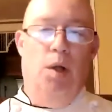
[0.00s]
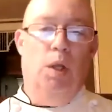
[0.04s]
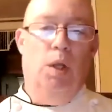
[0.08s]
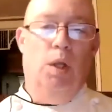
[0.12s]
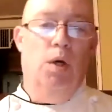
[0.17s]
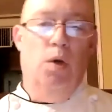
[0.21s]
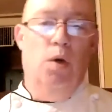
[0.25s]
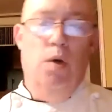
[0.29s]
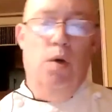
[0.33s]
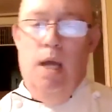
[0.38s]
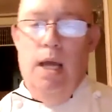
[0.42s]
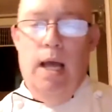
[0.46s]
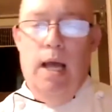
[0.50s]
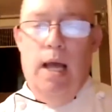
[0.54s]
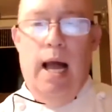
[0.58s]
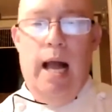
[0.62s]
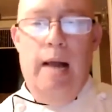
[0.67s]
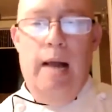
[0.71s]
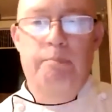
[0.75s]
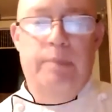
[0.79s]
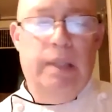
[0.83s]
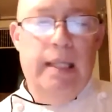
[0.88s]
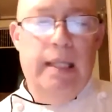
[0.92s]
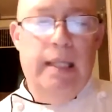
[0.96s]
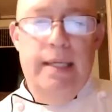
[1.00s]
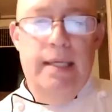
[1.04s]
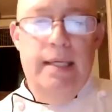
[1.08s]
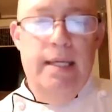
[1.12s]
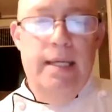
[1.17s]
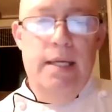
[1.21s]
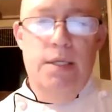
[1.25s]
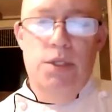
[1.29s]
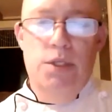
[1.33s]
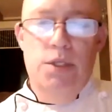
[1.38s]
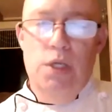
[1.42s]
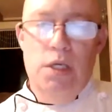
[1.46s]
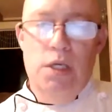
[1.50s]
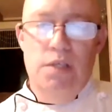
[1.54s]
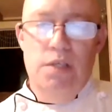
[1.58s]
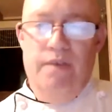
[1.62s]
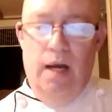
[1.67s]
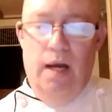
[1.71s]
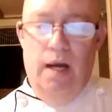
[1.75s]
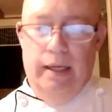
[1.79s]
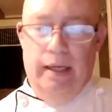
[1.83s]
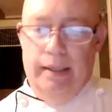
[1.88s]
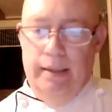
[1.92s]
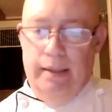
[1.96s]
Paulo, I blend in just
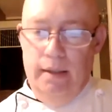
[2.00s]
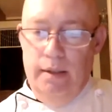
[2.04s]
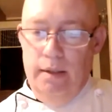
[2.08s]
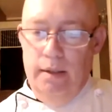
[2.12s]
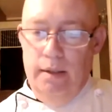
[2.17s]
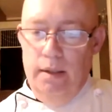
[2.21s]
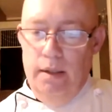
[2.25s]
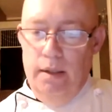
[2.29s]
fine